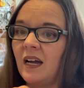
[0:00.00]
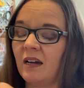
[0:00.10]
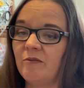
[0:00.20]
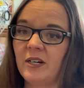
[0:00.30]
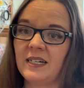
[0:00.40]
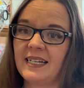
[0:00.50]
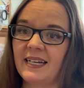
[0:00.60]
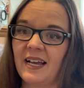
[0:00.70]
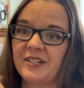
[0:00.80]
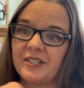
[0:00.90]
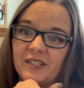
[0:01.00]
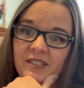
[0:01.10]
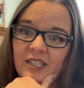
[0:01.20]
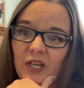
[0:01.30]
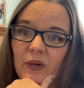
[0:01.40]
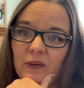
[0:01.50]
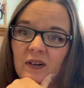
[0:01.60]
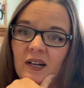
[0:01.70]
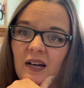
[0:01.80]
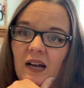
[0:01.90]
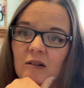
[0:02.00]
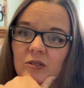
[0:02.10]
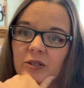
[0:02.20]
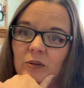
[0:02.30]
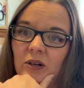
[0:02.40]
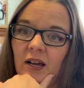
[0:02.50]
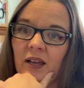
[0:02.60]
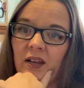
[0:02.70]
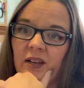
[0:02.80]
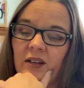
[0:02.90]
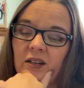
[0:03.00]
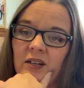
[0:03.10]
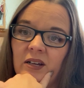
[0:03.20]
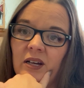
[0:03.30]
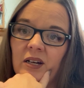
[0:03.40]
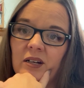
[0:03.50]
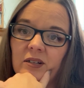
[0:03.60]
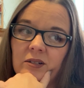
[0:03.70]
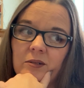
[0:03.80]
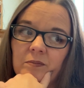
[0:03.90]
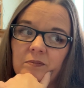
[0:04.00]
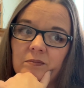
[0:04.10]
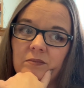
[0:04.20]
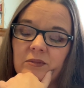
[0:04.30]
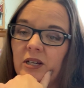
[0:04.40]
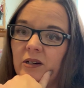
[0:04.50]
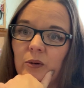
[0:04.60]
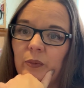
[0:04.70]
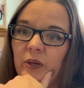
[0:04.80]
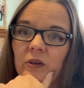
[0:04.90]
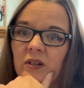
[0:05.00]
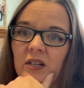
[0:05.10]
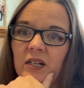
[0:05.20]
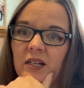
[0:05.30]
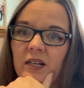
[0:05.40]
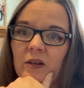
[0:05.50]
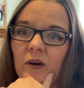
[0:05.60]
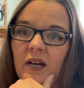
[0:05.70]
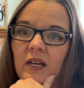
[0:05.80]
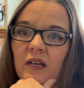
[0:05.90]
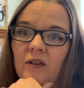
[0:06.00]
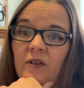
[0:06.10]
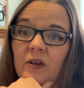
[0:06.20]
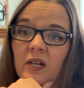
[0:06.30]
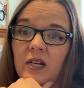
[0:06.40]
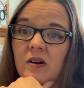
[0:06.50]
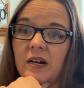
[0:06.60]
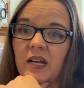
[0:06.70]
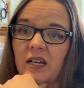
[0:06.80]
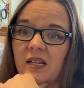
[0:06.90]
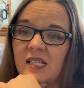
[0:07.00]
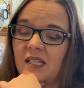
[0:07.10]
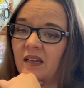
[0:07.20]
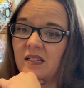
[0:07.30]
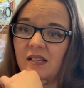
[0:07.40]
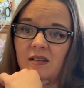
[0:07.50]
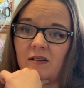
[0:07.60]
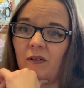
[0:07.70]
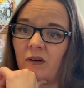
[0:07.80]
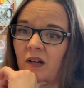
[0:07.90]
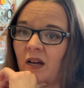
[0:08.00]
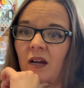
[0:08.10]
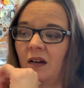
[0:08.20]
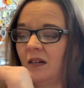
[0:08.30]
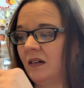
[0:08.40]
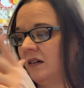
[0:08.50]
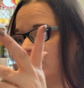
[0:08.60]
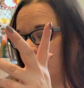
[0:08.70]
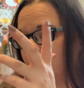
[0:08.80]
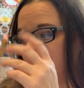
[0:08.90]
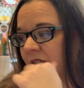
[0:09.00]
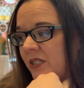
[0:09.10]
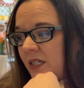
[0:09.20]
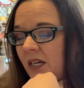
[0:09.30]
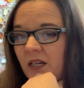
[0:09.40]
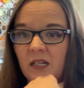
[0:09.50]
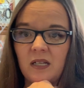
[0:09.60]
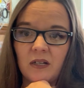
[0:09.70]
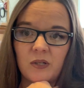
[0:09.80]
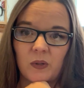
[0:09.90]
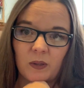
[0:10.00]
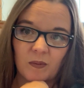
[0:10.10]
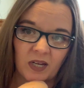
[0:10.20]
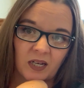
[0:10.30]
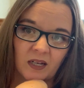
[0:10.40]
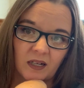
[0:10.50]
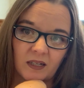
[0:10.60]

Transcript: very tenacious, so I will do what I can um, to help you in any way. If you need Narcan sent to you, just get in touch with me.